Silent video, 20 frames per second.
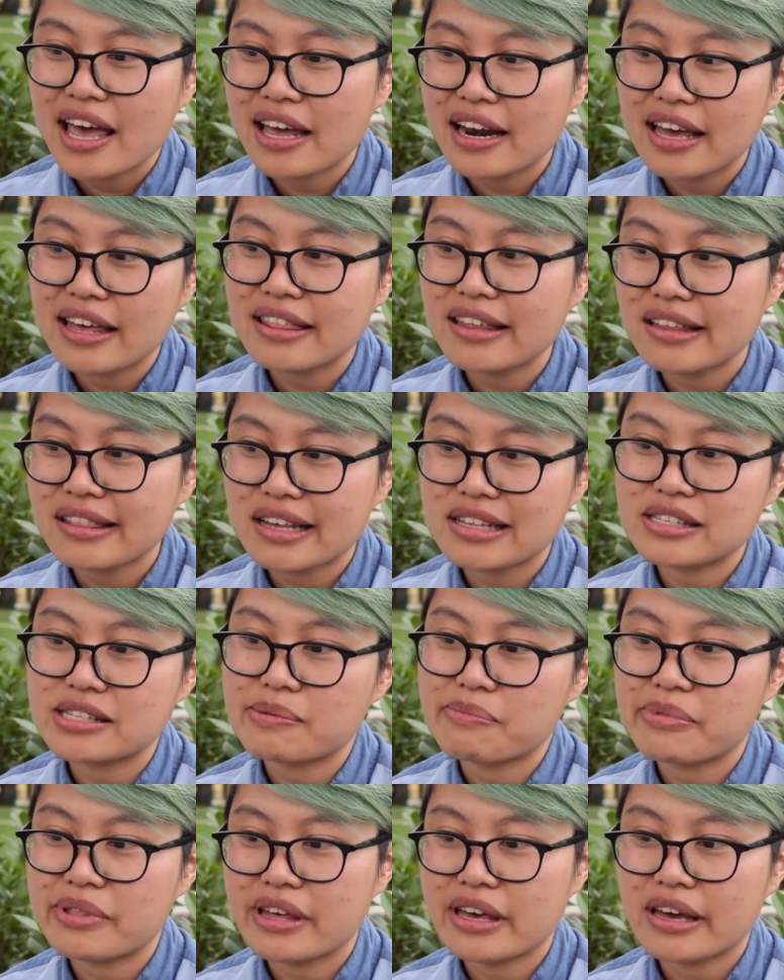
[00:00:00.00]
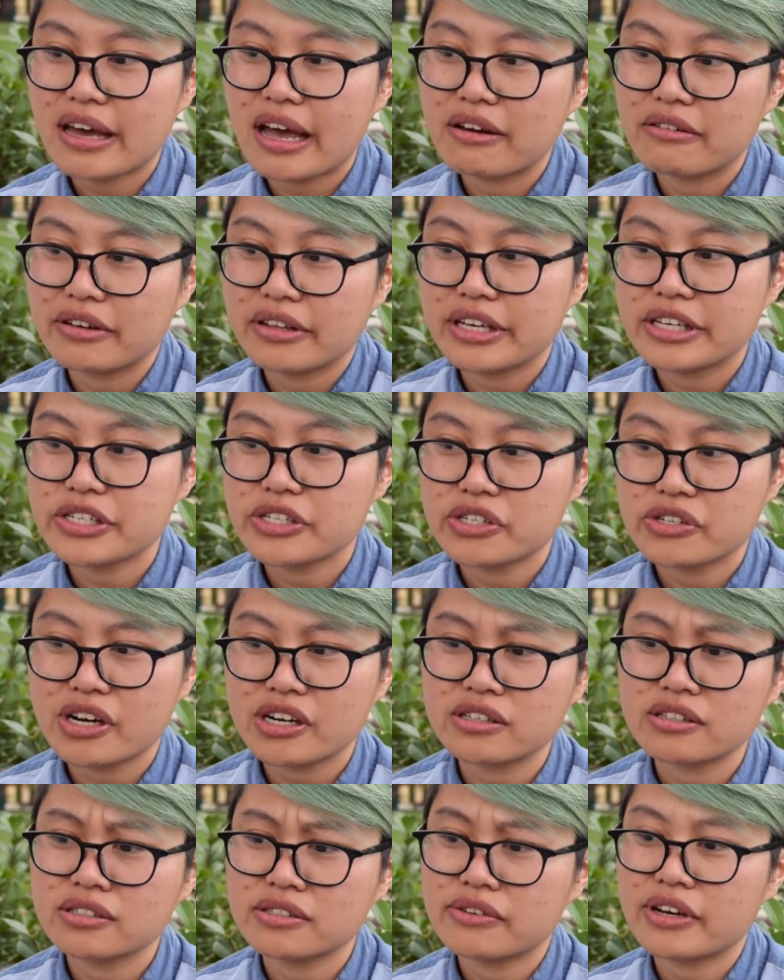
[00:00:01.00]
And I think that's something I really
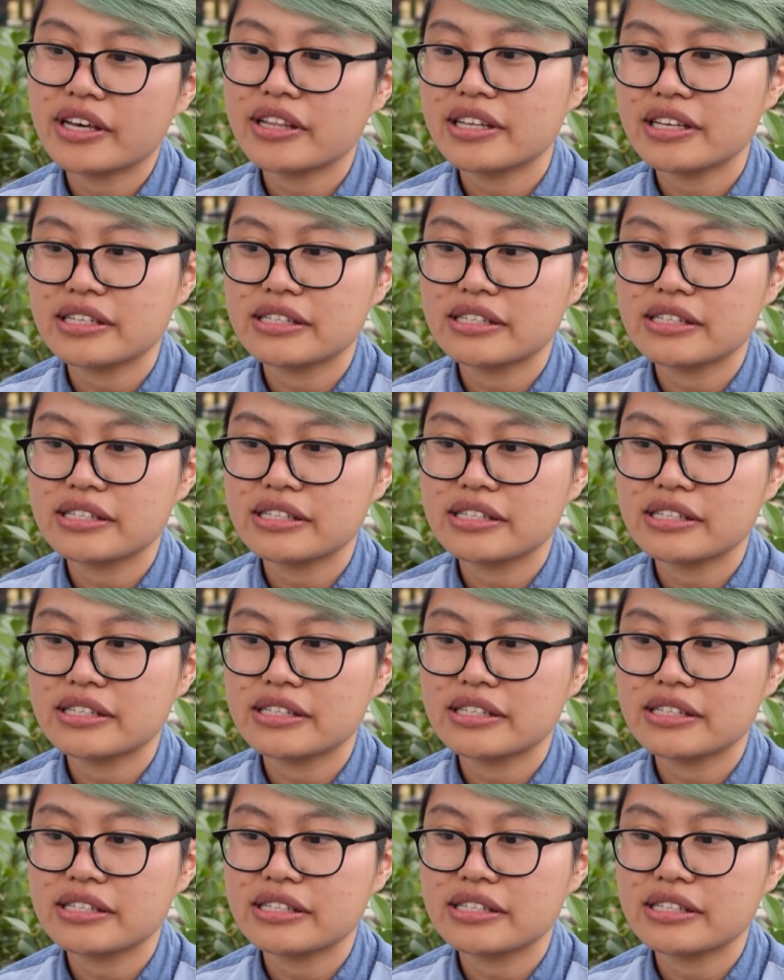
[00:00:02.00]
struggled with,